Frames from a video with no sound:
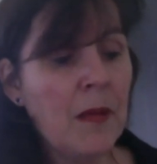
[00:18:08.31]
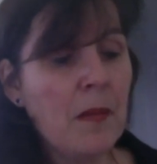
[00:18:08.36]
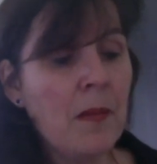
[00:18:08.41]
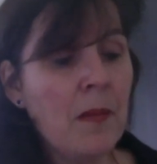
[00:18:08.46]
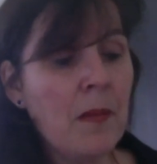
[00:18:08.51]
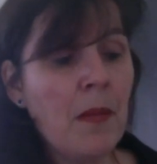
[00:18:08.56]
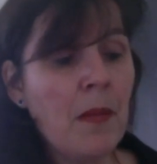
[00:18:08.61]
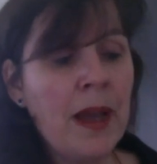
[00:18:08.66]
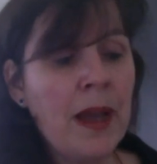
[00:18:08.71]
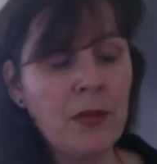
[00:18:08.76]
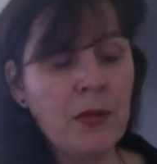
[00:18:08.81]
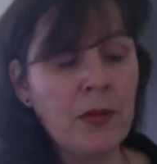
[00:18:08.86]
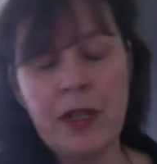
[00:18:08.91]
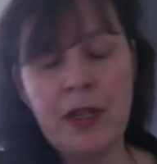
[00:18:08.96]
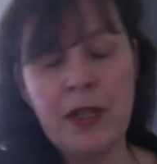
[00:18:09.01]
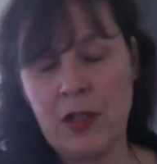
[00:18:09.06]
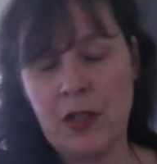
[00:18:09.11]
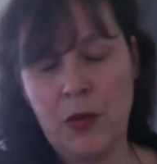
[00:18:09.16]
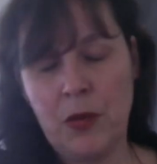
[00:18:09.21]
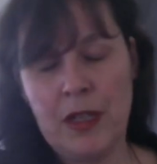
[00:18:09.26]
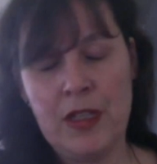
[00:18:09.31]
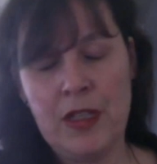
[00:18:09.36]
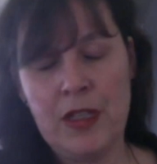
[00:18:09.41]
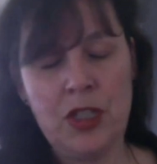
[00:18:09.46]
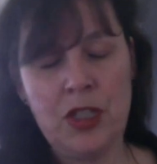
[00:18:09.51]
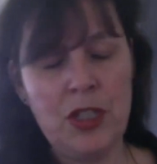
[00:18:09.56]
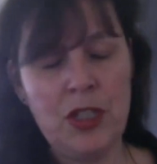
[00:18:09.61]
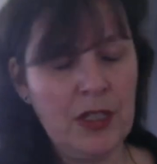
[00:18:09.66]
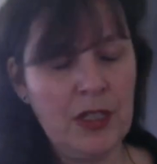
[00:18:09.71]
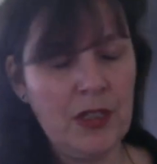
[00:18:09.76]
my real
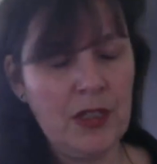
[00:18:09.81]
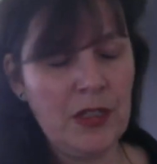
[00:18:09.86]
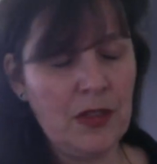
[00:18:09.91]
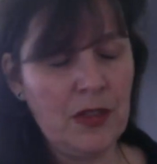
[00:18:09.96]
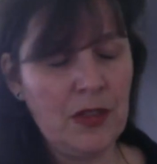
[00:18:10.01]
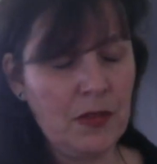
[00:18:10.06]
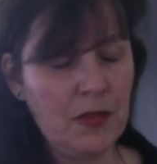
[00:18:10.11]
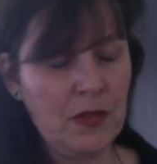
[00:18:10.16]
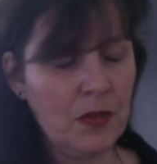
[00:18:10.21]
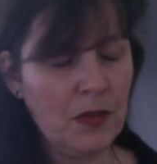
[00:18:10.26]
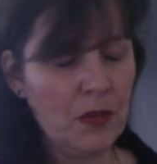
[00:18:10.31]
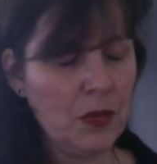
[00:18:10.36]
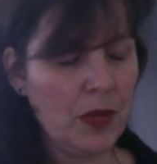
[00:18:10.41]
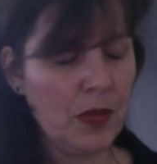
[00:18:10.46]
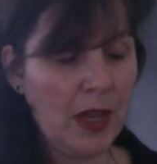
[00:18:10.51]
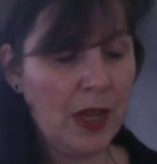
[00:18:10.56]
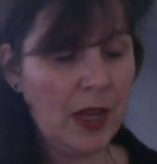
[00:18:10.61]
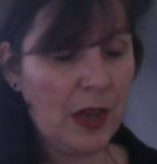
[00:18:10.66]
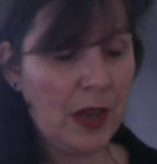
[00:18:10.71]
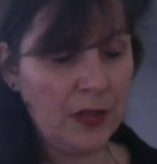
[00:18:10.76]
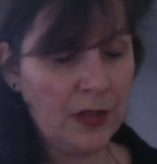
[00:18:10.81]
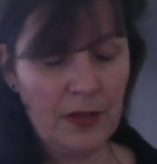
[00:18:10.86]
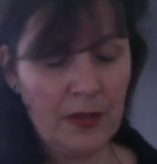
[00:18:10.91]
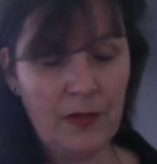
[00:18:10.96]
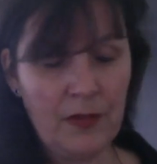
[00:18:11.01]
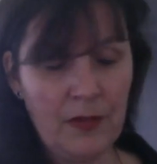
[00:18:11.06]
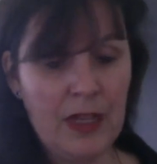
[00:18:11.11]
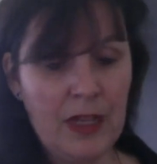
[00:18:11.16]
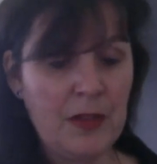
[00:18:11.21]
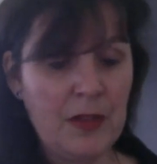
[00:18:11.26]
question is, to every
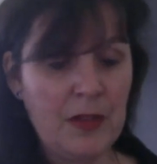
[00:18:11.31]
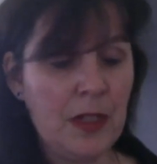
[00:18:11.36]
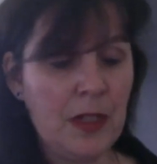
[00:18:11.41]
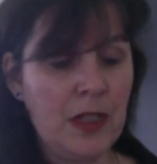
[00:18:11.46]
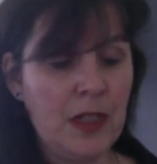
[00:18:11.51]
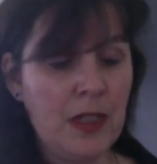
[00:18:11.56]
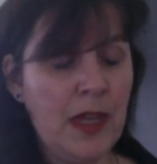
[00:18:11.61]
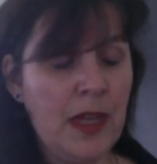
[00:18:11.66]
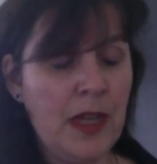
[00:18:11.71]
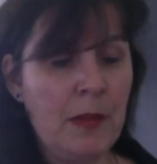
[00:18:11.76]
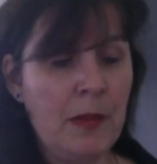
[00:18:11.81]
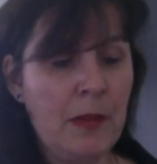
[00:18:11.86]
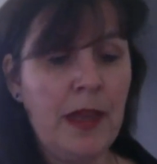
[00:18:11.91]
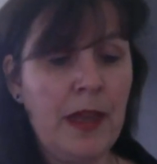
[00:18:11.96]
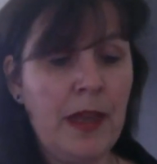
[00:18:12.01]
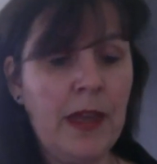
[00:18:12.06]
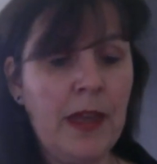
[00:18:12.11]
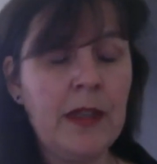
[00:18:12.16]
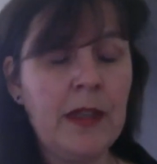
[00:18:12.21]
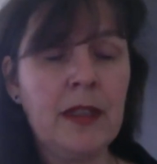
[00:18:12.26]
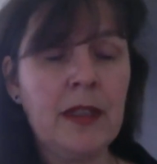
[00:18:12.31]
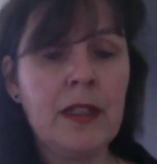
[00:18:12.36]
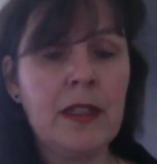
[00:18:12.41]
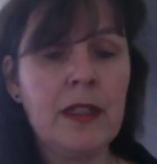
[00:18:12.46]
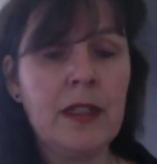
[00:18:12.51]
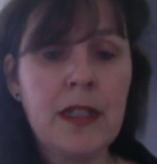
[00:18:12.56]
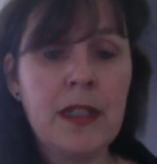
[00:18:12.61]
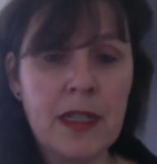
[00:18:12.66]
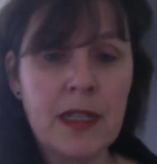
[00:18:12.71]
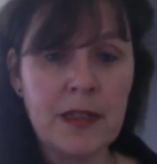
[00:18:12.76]
investment I make,
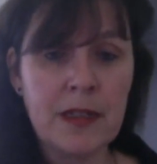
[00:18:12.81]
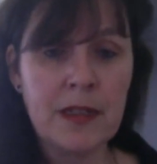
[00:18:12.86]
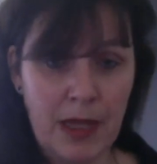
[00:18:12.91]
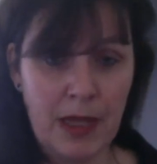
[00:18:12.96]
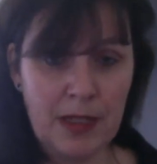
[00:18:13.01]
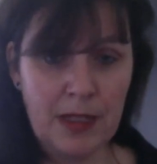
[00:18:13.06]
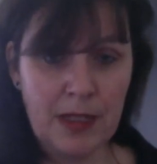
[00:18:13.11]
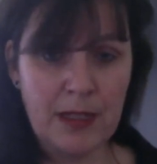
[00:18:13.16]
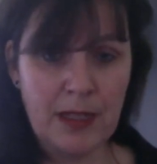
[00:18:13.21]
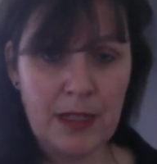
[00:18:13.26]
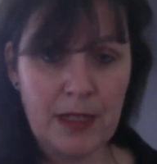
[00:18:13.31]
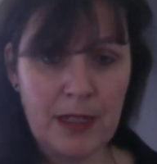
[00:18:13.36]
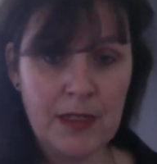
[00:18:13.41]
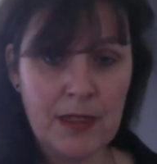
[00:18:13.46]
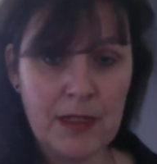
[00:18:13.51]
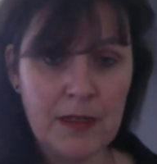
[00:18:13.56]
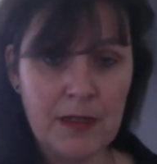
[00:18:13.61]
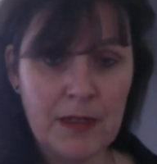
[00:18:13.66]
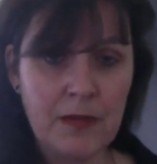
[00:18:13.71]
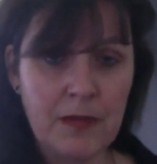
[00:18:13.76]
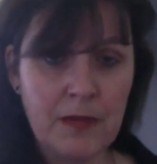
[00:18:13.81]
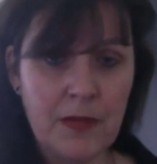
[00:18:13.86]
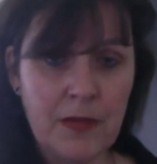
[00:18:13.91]
does it make sense?